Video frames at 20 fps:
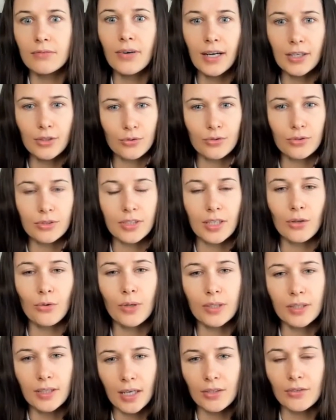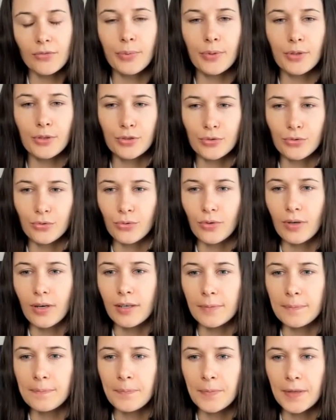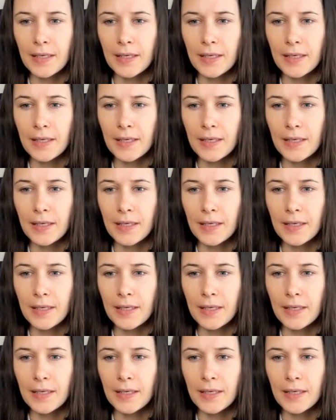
find yourself what kind of person you are